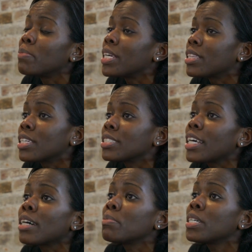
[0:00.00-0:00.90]
make things
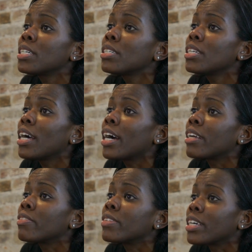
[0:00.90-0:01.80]
happen
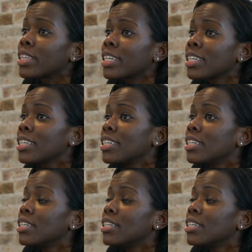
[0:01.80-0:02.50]
out of nothing.